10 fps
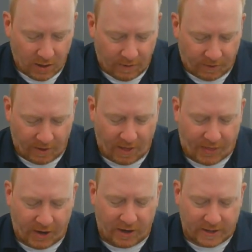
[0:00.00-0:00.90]
for the
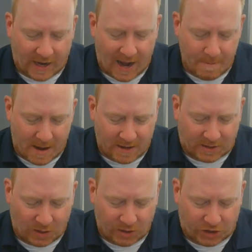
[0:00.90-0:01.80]
third time my
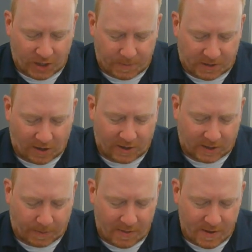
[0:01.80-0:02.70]
soul's ship starts
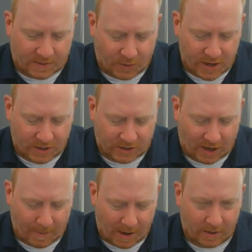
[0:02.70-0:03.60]
upon this voyage,
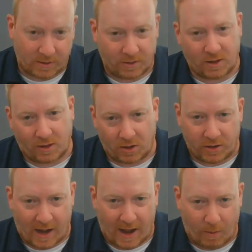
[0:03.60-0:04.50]
Starbuck. So it's the
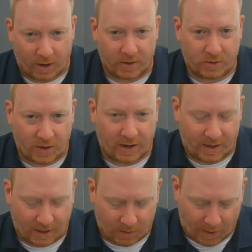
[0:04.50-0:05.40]
third day we're going to try to
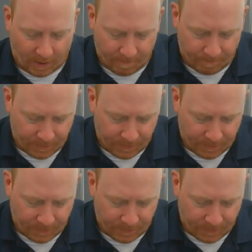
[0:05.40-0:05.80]
get the whale.